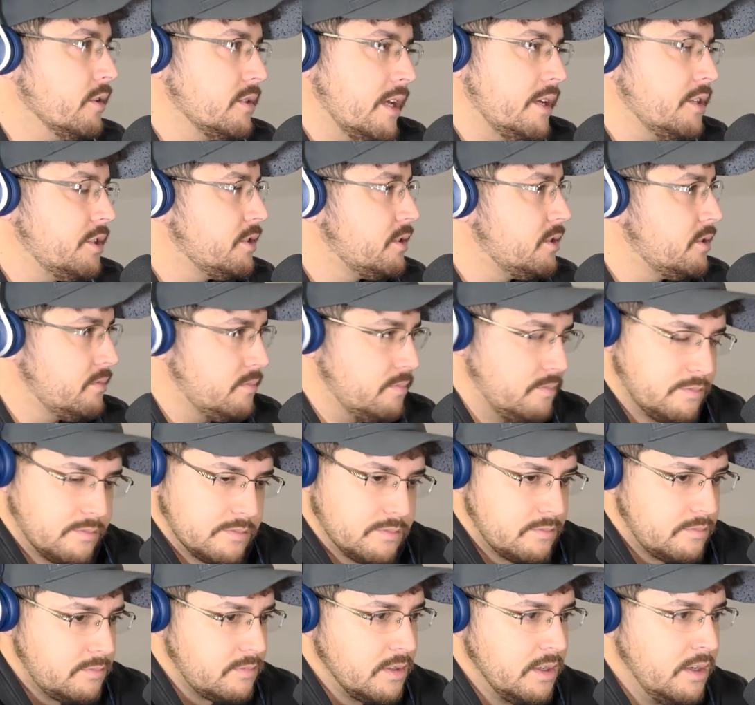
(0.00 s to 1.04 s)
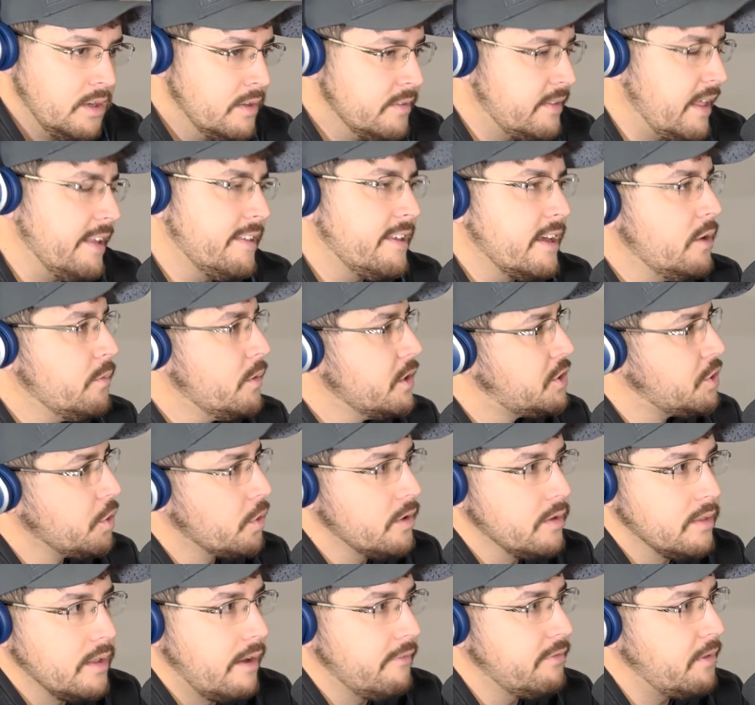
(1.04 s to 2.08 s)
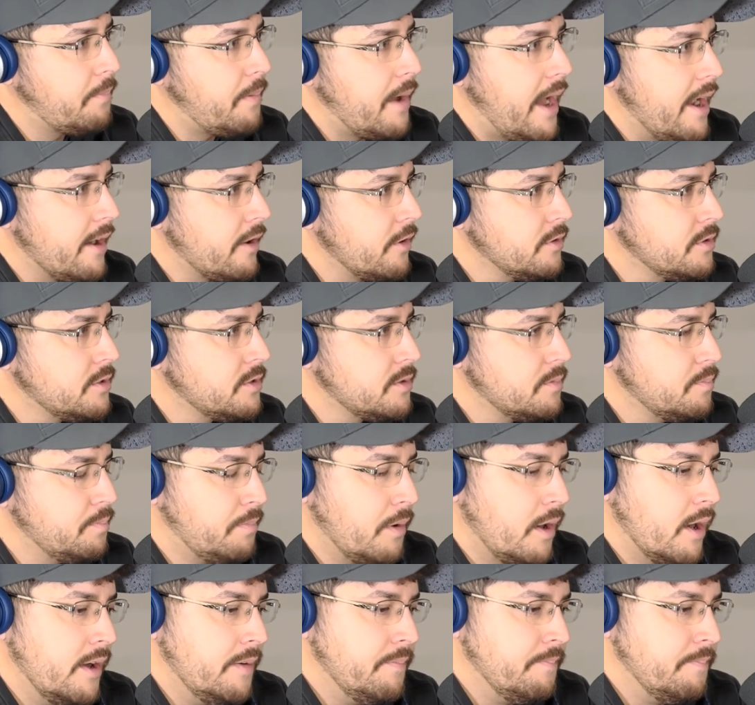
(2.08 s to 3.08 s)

They did it with Jordan Love, the Packers, but